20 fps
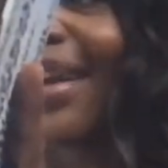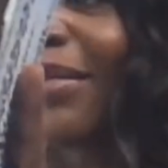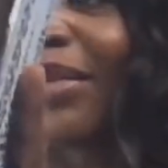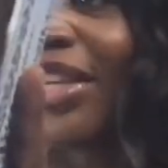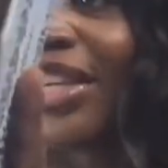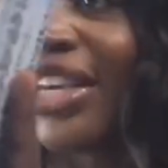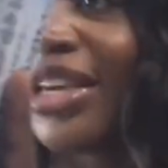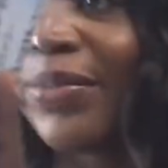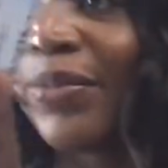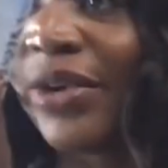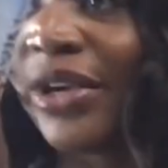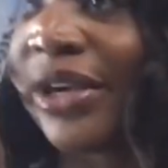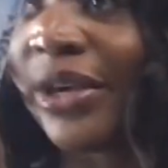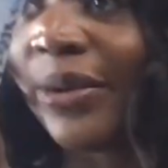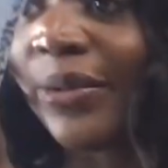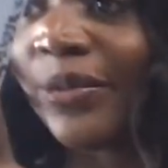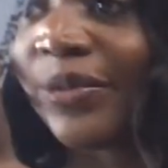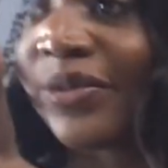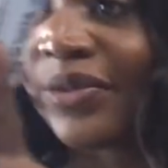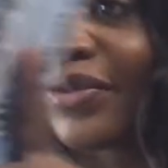I'm going to keep
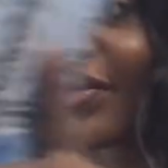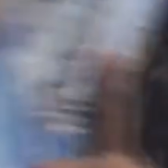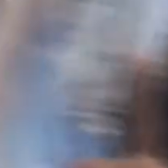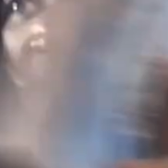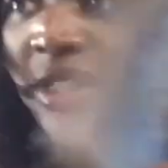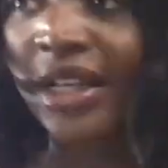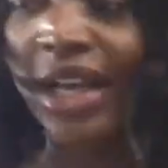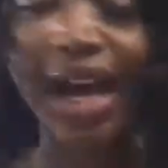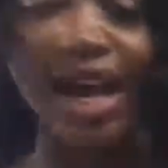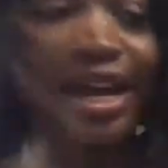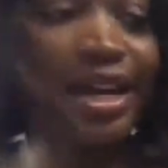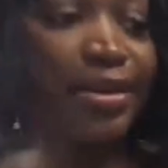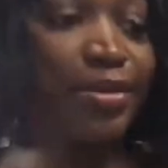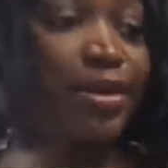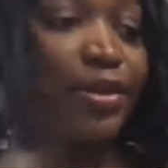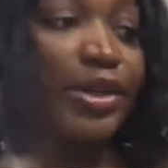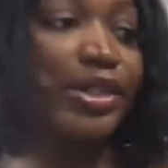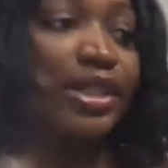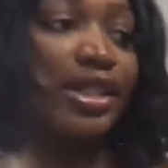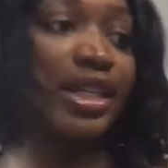it. I am
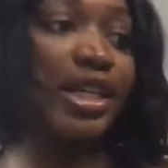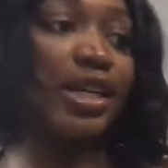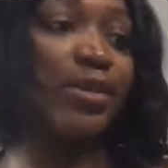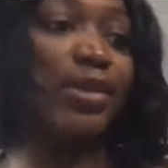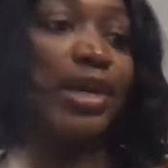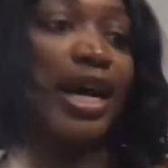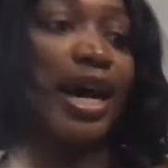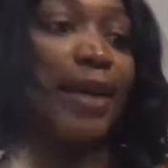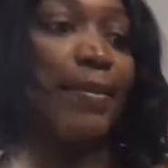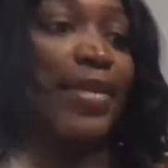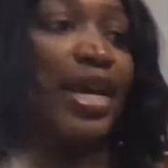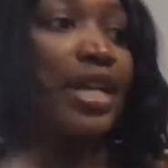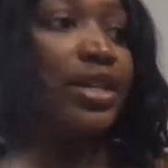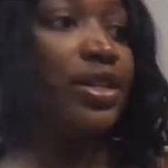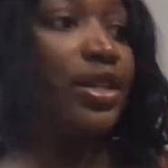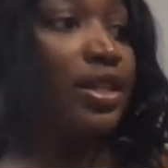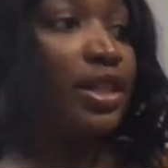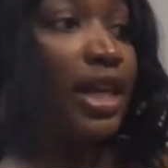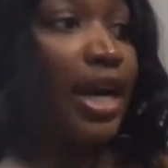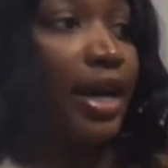going to keep that. I may
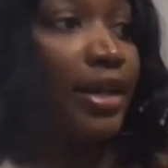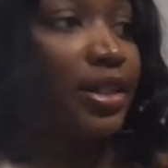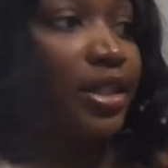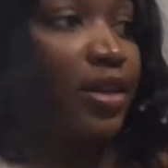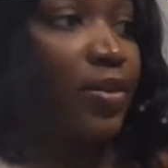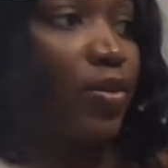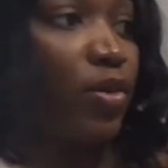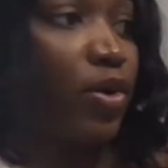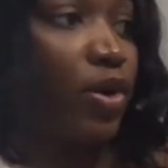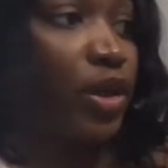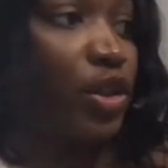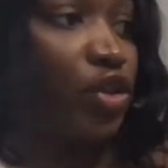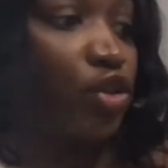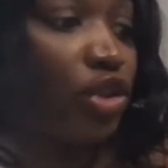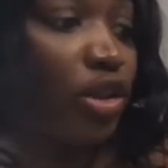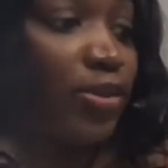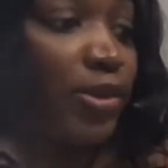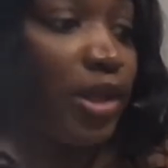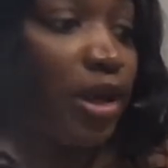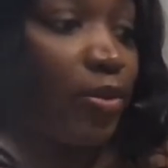just add some more
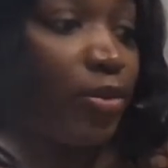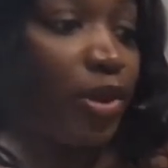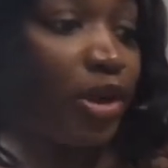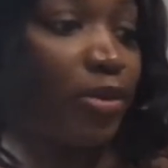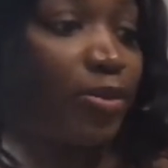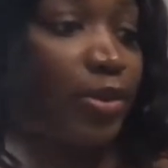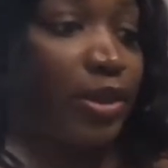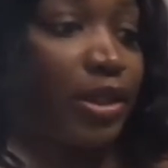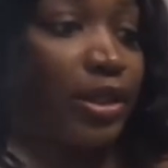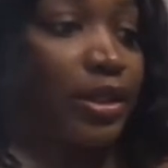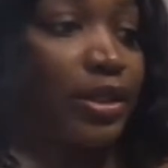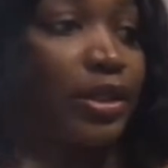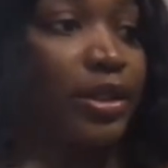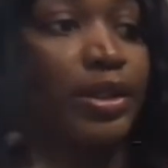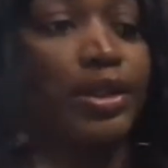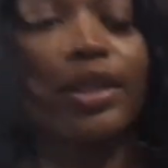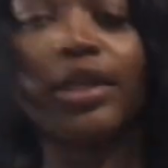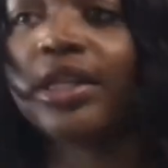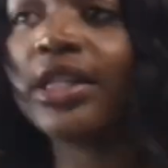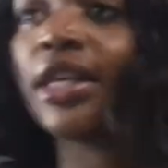drips on purpose.
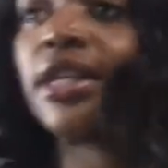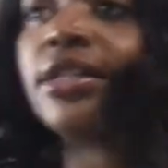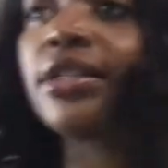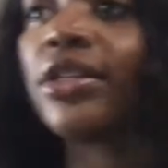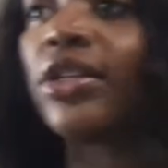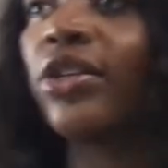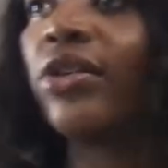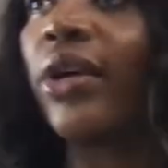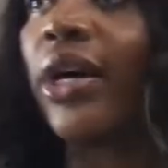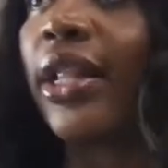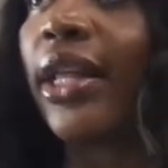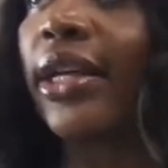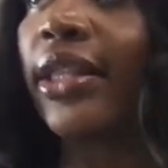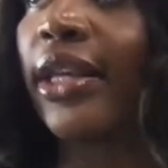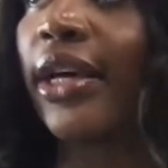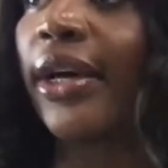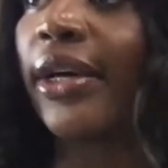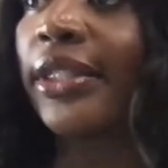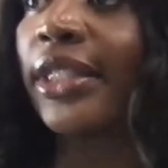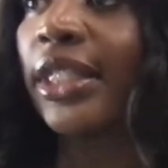That's cute. I like
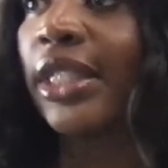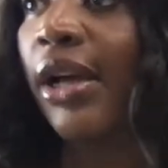that.